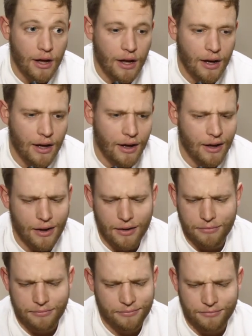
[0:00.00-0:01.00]

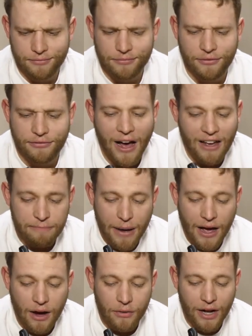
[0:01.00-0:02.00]

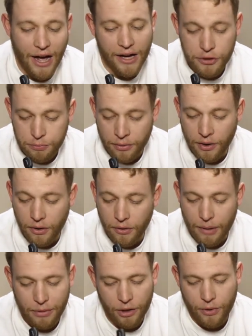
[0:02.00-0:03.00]
5-pound Ice
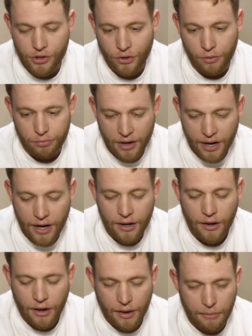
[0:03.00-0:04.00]
Pro. I'm not quite sure the
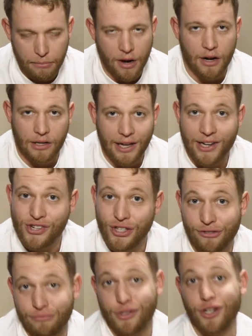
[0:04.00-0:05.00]
brand. Bought it last
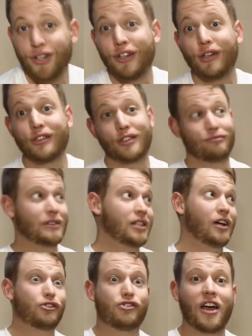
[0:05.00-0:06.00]
year from Shields.
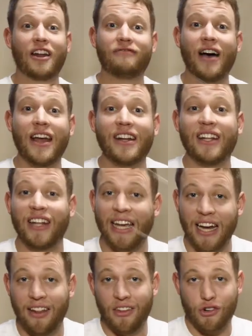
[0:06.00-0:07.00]
I'll try and find it,
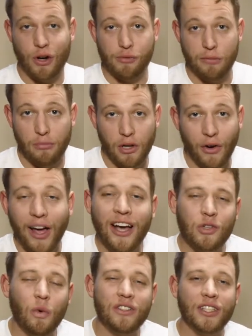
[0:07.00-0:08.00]
link in the description below,
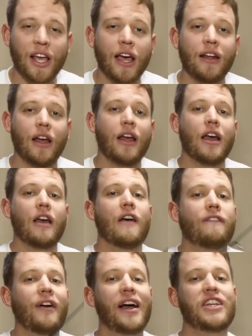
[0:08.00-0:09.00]
guys. Once again,
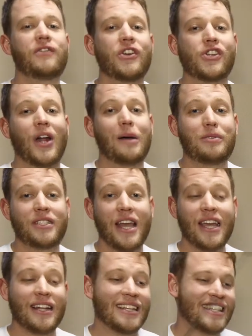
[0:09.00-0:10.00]
for ice fishing, I'm
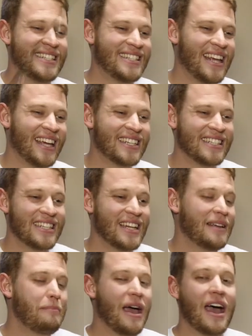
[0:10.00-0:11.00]
staying 6
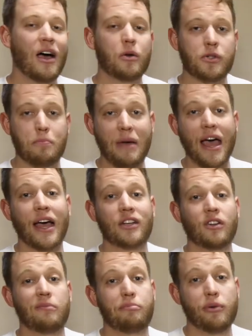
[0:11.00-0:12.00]
pounds
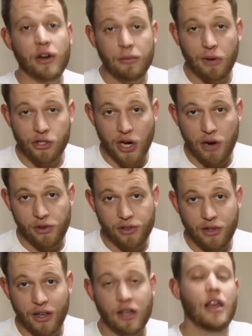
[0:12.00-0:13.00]
max on pretty much
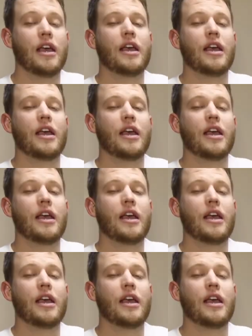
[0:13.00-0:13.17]
everything,